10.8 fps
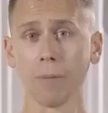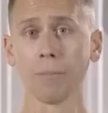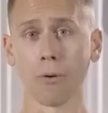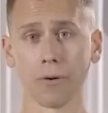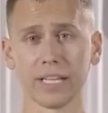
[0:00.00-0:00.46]

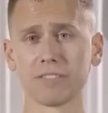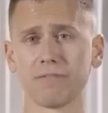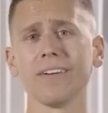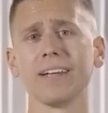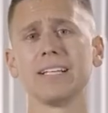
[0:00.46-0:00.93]

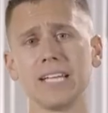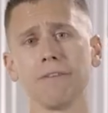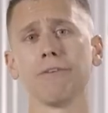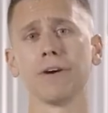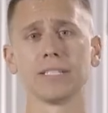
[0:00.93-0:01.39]
Jason
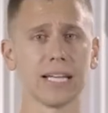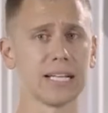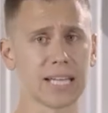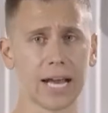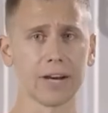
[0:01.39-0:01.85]
Schappert is a
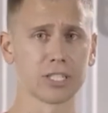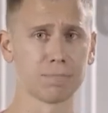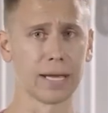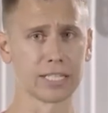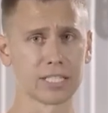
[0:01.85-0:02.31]
pilot
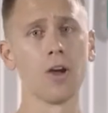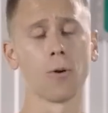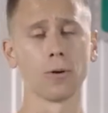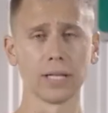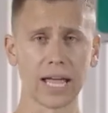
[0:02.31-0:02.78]
and
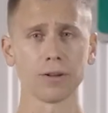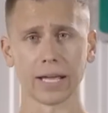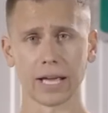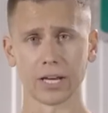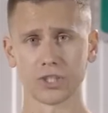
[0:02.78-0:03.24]
author of
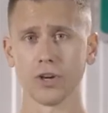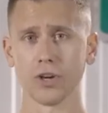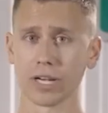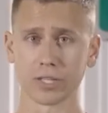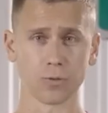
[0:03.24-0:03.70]
eight
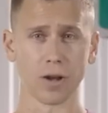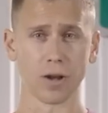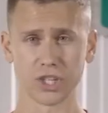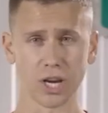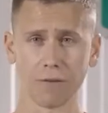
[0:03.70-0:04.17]
best-selling
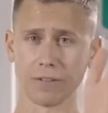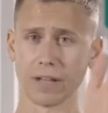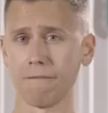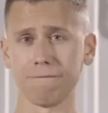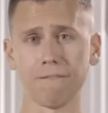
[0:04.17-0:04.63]
aviation
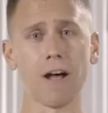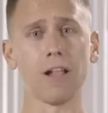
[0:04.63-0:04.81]
flight training